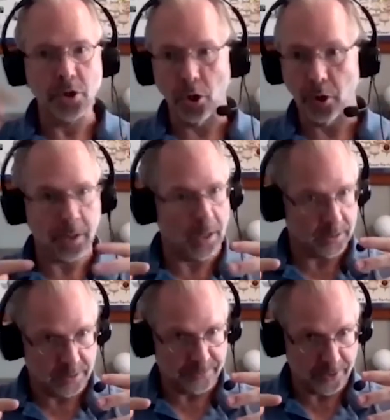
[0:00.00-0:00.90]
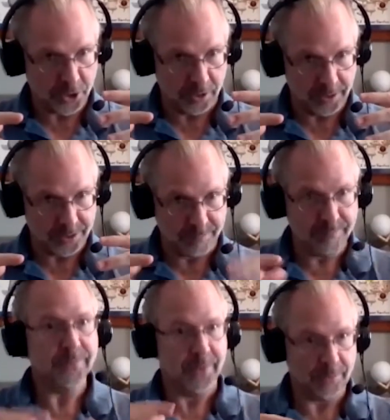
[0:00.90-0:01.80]
the neurocognitive functionalism,
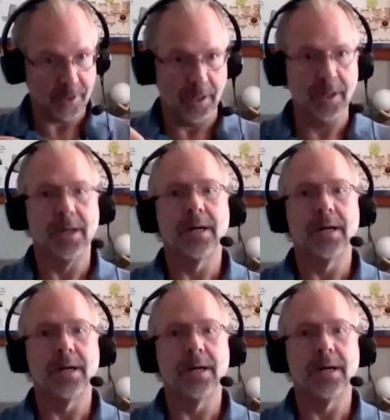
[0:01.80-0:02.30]
okay? Right.